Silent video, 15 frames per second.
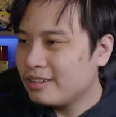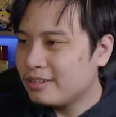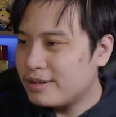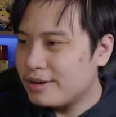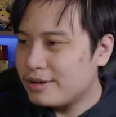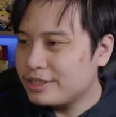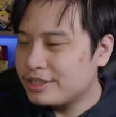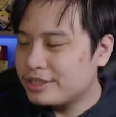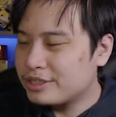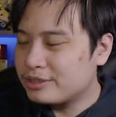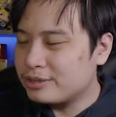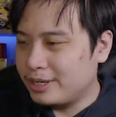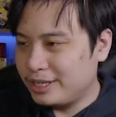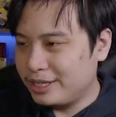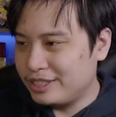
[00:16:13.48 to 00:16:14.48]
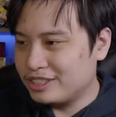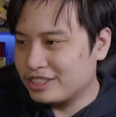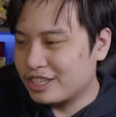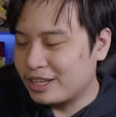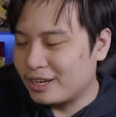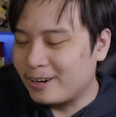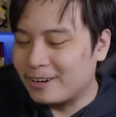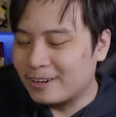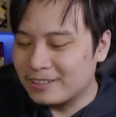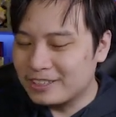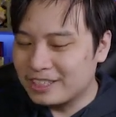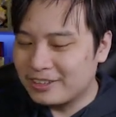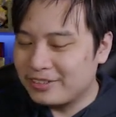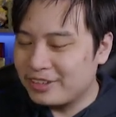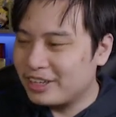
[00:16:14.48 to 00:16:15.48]
Very strange kind of
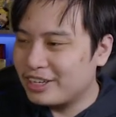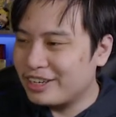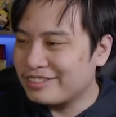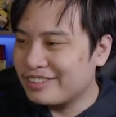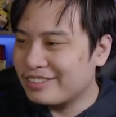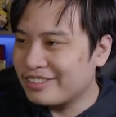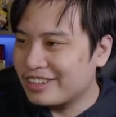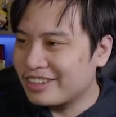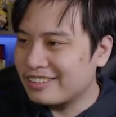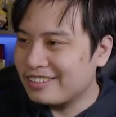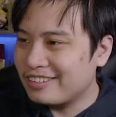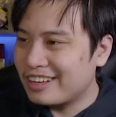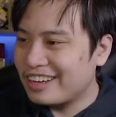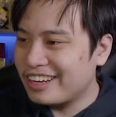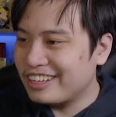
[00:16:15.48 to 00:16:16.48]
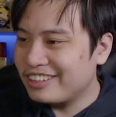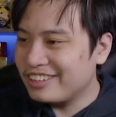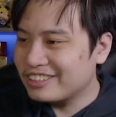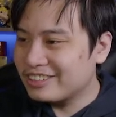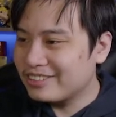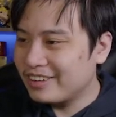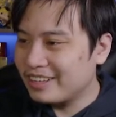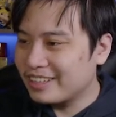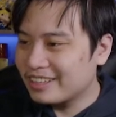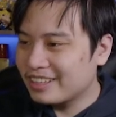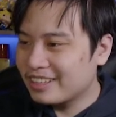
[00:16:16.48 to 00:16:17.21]
archetype here, I'm not going to lie, looks a bit,